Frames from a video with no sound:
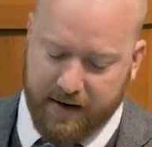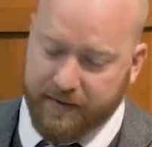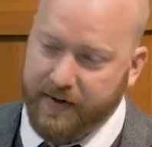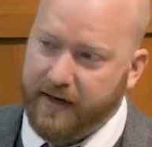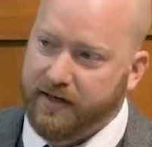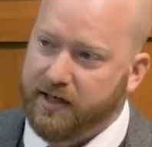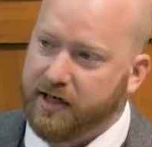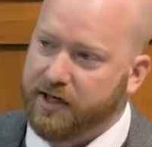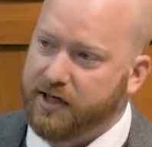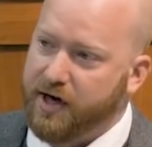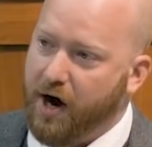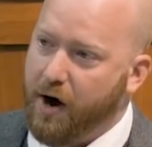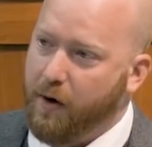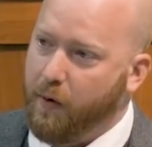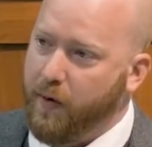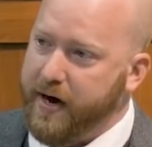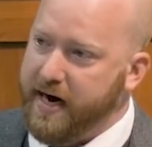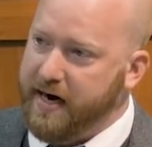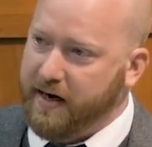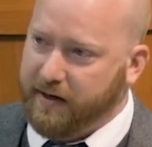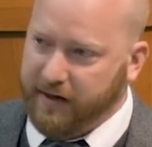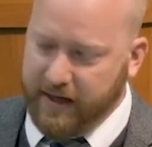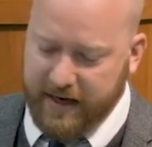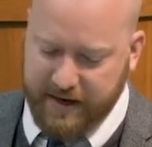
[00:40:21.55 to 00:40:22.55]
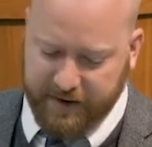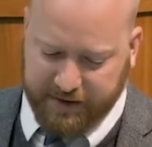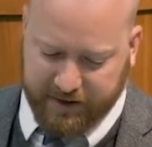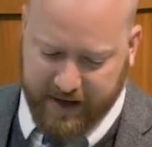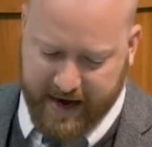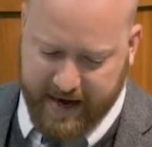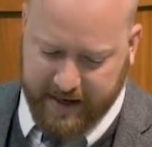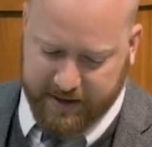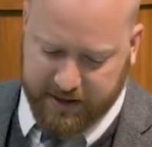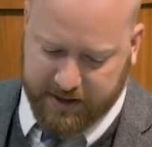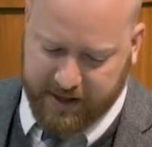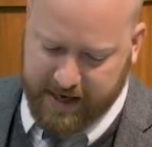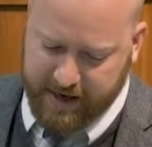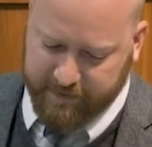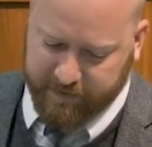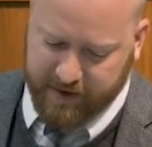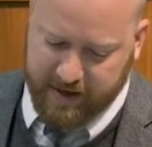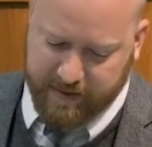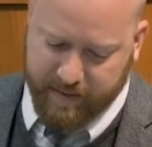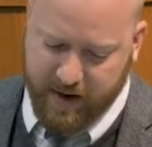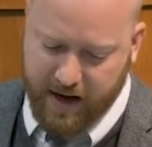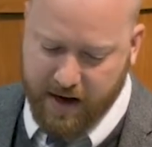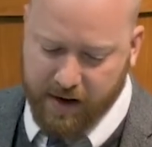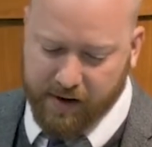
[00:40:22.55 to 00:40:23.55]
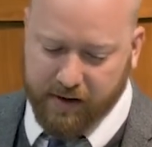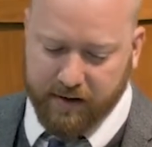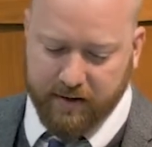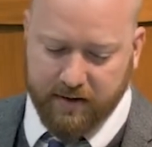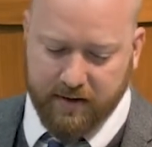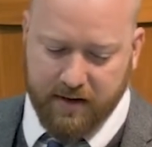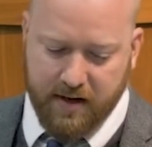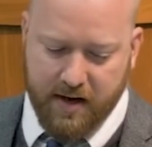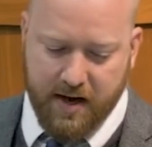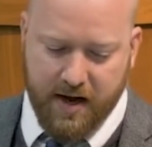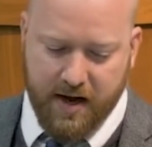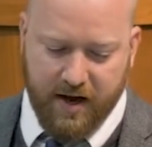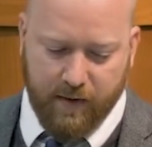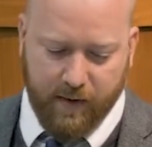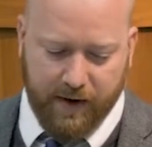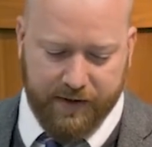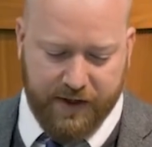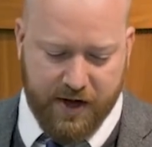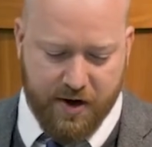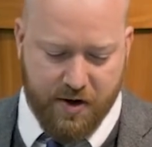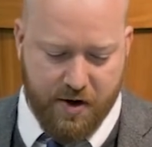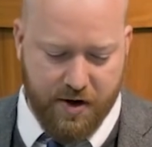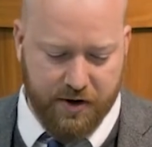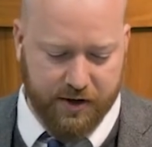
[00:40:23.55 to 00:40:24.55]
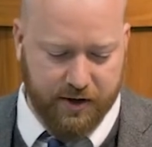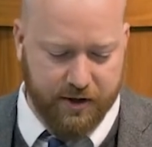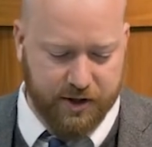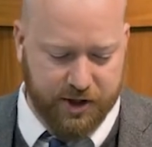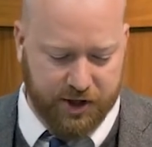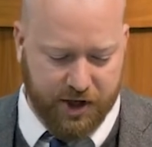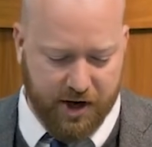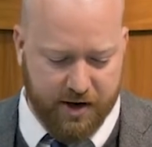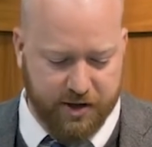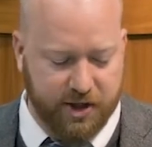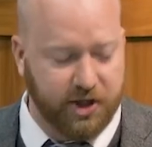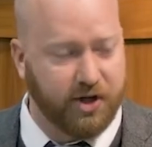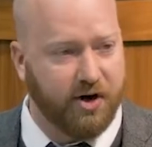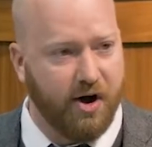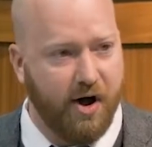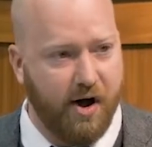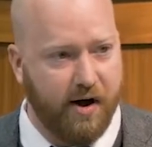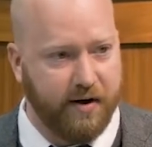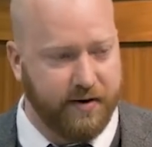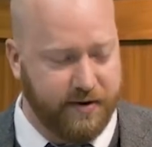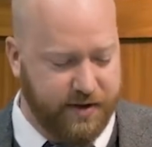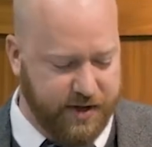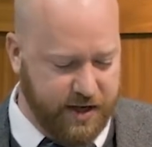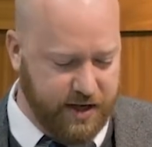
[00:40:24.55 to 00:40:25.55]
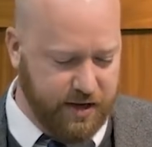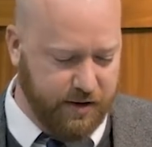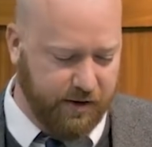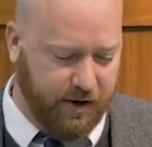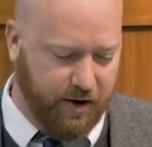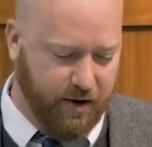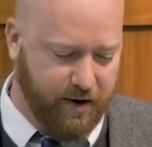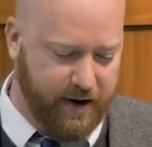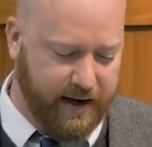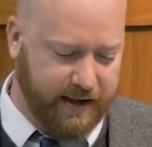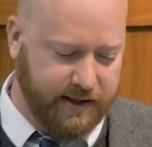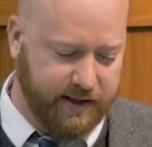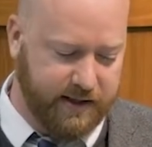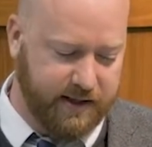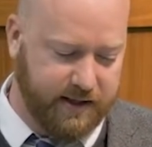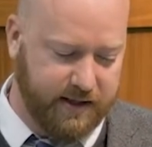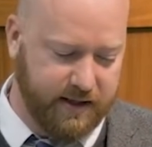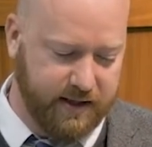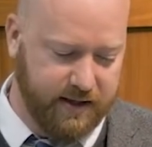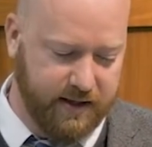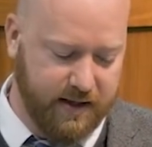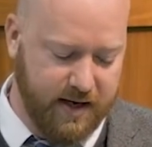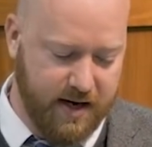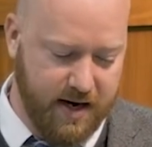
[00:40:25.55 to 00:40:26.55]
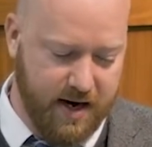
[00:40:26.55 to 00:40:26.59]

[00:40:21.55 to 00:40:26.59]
This is our weekly Thanksgiving meal, what the older church called the Eucharist.